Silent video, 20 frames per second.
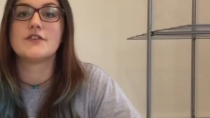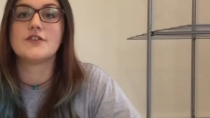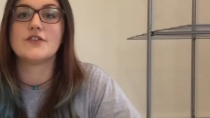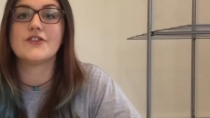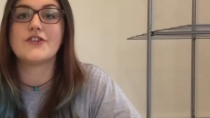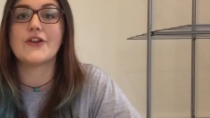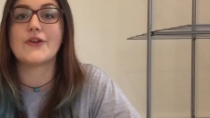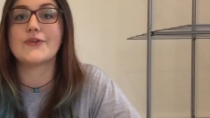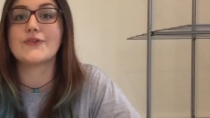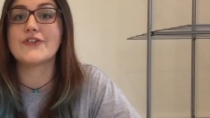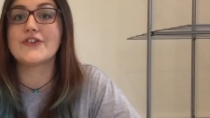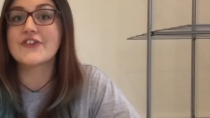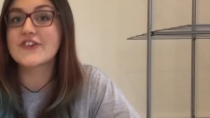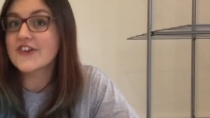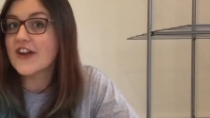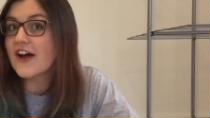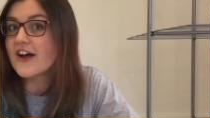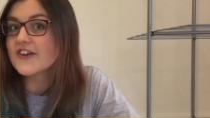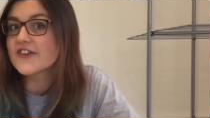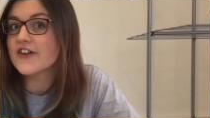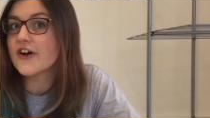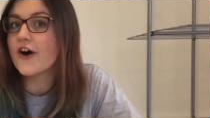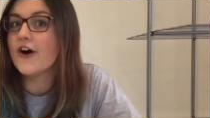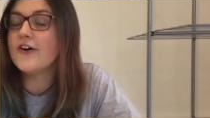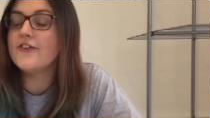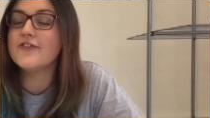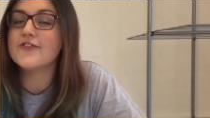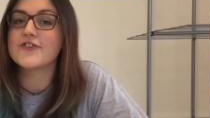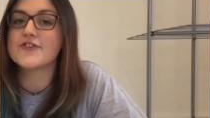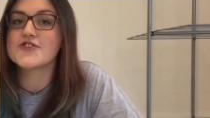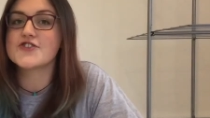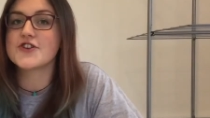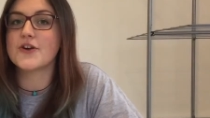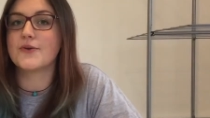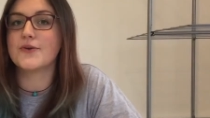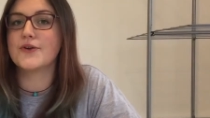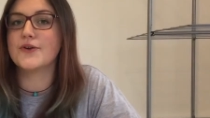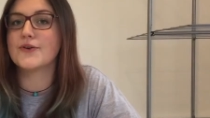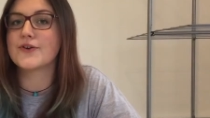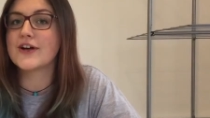So to start off, show
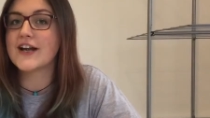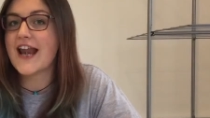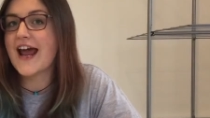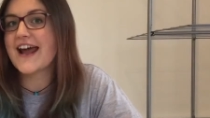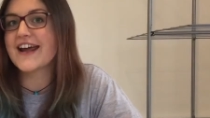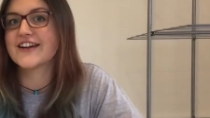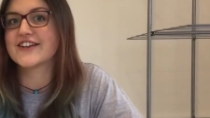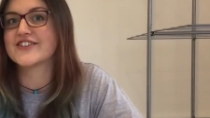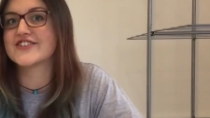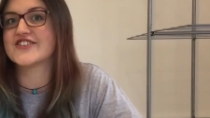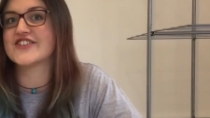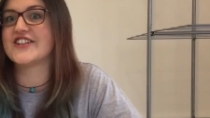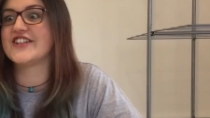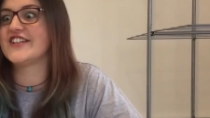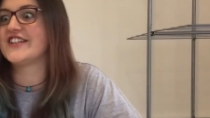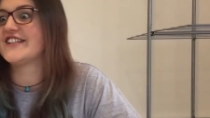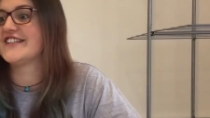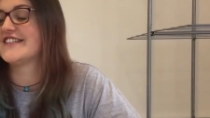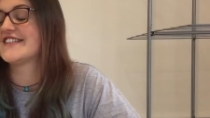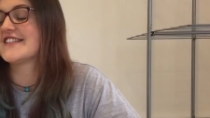your collection.